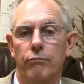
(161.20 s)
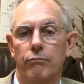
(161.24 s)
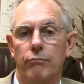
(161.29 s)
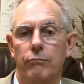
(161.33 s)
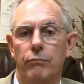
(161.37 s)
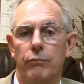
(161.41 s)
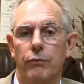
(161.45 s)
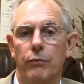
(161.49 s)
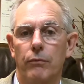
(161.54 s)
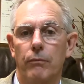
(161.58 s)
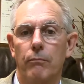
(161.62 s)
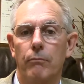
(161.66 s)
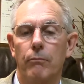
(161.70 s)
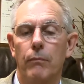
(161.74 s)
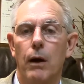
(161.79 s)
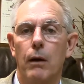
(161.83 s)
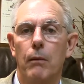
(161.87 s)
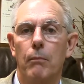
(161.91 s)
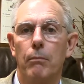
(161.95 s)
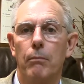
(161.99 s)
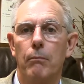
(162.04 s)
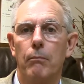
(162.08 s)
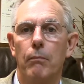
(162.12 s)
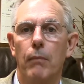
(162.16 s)
from a,
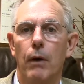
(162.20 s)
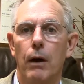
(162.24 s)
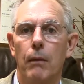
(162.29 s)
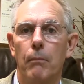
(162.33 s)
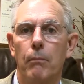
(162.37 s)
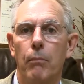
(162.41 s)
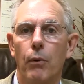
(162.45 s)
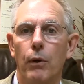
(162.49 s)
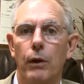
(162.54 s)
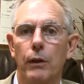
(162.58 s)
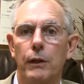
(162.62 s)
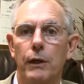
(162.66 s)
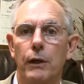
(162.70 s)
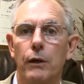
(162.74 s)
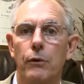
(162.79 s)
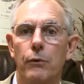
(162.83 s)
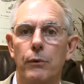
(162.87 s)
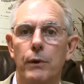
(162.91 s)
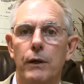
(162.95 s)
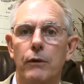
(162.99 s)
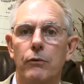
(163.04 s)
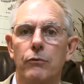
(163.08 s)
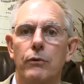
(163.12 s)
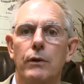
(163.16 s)
a, boiling
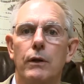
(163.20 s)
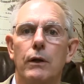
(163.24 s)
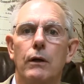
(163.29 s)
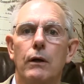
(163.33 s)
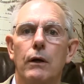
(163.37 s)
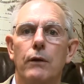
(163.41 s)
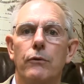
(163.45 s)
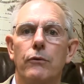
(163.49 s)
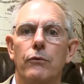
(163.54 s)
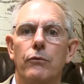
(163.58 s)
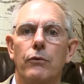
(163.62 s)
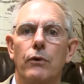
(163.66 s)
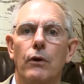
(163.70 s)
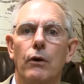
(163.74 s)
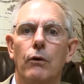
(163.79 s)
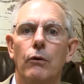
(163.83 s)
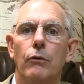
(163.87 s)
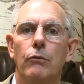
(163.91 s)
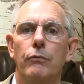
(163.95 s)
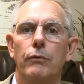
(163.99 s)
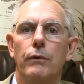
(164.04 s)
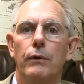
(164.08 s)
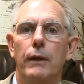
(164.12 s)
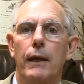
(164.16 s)
grease sitting on the
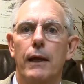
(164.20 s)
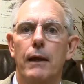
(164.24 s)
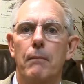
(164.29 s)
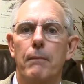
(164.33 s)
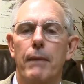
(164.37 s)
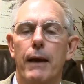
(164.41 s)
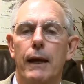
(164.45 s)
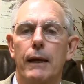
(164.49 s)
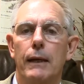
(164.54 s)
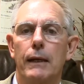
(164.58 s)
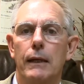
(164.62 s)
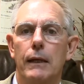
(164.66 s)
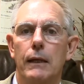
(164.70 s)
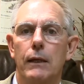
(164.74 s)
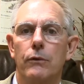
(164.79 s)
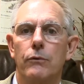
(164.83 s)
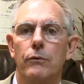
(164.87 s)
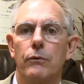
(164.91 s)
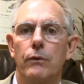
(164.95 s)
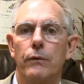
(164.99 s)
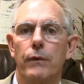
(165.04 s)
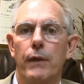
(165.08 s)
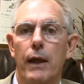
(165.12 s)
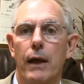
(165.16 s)
stove and came back in the
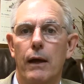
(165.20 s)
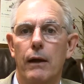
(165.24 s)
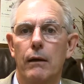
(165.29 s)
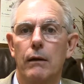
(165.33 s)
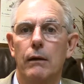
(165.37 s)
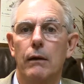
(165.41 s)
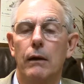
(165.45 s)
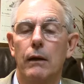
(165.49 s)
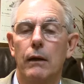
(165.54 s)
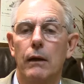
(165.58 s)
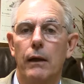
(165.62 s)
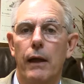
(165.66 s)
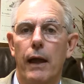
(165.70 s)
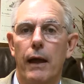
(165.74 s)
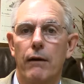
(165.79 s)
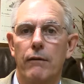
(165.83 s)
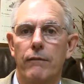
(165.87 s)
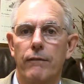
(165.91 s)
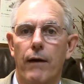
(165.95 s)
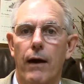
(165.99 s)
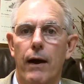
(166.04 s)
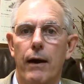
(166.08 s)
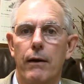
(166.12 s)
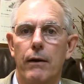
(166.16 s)
kitchen and they had a had a
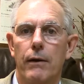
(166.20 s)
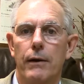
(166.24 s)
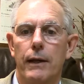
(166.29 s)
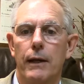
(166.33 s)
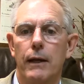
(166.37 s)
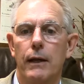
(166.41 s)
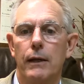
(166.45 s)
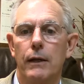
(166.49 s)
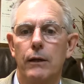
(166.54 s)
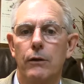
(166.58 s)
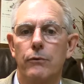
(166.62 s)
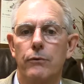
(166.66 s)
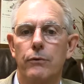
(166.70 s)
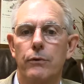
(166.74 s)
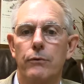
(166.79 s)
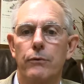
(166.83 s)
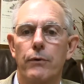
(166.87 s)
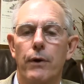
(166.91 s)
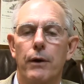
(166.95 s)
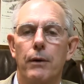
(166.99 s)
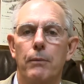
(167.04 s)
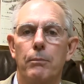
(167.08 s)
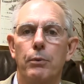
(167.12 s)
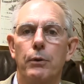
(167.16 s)
fire and they got injured
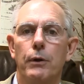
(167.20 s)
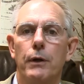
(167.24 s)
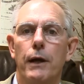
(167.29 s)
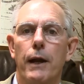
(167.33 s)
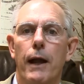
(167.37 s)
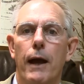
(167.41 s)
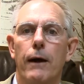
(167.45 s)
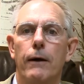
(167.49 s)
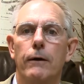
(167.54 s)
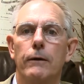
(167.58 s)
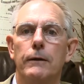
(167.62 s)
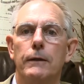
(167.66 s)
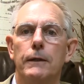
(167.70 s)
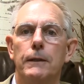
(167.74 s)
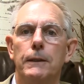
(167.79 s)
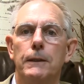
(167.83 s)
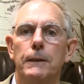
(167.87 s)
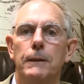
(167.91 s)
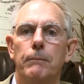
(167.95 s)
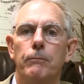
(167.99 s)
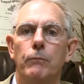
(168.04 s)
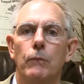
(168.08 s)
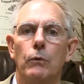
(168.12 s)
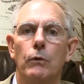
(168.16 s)
trying to put it out.
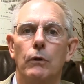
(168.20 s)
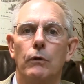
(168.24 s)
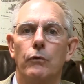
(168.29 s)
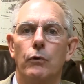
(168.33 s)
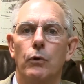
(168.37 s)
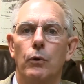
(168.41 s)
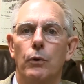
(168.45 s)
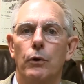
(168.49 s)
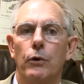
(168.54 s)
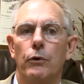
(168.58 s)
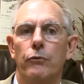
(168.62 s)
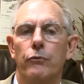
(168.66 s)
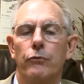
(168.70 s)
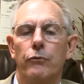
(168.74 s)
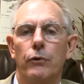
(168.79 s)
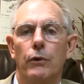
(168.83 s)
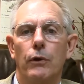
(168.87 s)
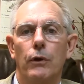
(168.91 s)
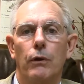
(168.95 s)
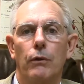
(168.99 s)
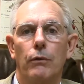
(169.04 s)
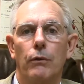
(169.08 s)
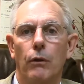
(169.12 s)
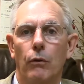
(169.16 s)
Well, of course,
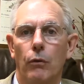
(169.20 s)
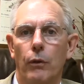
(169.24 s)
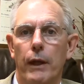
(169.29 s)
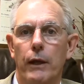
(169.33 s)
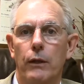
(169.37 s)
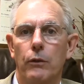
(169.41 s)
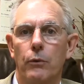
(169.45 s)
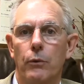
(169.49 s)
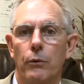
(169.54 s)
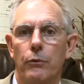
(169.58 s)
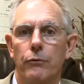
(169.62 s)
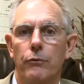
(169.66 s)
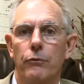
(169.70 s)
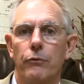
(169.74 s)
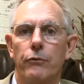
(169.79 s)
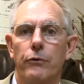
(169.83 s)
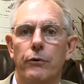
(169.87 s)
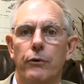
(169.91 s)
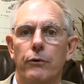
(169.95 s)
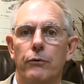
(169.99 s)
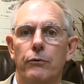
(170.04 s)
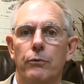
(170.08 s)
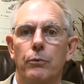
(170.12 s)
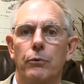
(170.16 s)
the landlord's
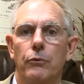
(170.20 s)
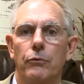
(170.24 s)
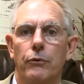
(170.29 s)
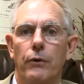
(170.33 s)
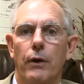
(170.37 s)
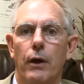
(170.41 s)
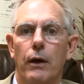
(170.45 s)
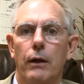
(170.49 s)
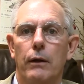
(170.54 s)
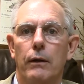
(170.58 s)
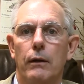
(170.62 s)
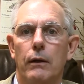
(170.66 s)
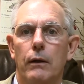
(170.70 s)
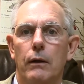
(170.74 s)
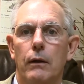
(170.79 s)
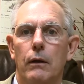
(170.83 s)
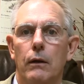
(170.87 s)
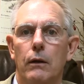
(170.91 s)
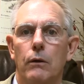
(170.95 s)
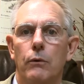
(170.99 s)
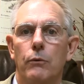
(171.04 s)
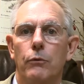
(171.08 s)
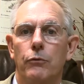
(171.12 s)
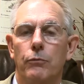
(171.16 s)
insurance was not
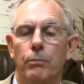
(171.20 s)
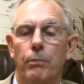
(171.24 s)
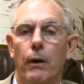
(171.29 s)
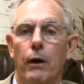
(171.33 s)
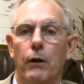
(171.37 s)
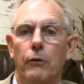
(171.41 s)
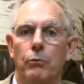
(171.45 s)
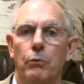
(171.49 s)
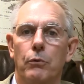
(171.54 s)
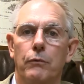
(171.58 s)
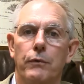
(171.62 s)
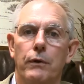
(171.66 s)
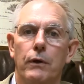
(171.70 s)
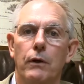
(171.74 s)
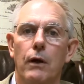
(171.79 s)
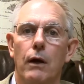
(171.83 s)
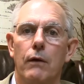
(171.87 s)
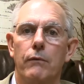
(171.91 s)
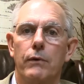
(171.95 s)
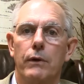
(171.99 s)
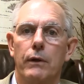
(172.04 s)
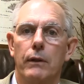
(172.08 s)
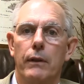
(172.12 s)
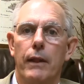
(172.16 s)
responsible for
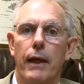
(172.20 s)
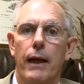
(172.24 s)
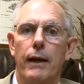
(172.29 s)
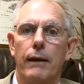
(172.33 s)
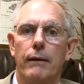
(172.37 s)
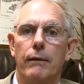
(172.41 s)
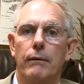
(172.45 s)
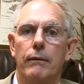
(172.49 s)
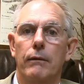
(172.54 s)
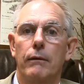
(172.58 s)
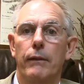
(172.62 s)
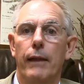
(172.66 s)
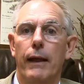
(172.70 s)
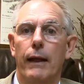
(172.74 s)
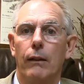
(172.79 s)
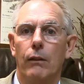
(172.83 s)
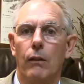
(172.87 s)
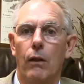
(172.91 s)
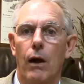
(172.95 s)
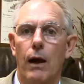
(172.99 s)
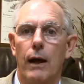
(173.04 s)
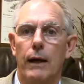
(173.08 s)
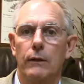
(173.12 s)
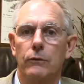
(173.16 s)
covering that that
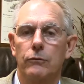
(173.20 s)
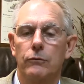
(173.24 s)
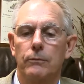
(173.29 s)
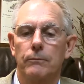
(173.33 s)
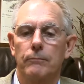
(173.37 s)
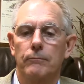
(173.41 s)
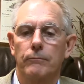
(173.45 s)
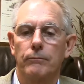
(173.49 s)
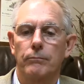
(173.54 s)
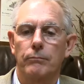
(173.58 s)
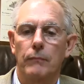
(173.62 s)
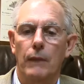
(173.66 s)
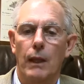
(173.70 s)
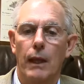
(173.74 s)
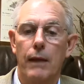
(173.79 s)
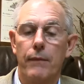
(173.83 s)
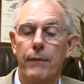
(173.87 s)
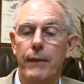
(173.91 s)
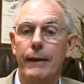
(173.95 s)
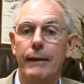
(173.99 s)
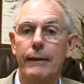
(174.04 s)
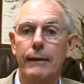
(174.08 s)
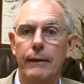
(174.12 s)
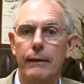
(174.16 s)
loss, and
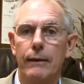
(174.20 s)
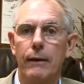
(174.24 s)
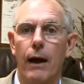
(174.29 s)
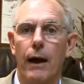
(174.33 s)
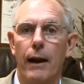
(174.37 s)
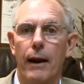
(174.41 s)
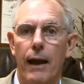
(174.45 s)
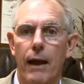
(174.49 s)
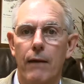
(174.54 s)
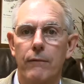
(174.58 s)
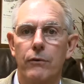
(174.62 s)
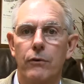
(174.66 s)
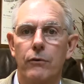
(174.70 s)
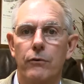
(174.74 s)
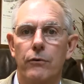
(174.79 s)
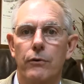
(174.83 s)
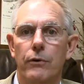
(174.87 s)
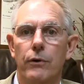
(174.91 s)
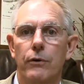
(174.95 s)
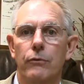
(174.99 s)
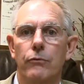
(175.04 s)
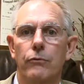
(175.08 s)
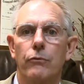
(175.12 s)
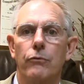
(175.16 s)
they did not have
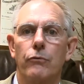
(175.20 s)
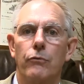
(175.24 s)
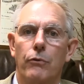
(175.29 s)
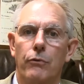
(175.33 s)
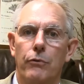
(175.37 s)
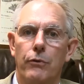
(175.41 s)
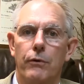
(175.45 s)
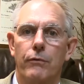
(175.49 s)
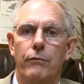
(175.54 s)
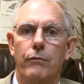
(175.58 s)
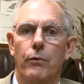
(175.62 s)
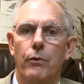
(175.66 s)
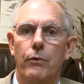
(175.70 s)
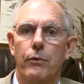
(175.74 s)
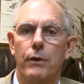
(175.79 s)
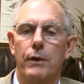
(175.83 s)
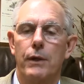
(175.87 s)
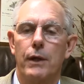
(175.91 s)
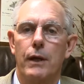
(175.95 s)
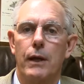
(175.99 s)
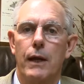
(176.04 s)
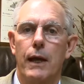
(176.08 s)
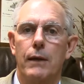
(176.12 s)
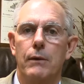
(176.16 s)
insurance, and so therefore the
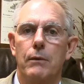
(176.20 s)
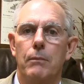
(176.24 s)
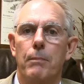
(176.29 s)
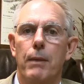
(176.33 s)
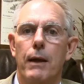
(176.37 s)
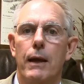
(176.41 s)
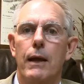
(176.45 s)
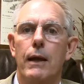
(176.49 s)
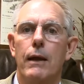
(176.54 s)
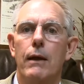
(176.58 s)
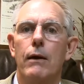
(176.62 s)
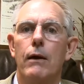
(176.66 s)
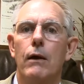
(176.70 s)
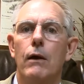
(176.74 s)
tenant had to pay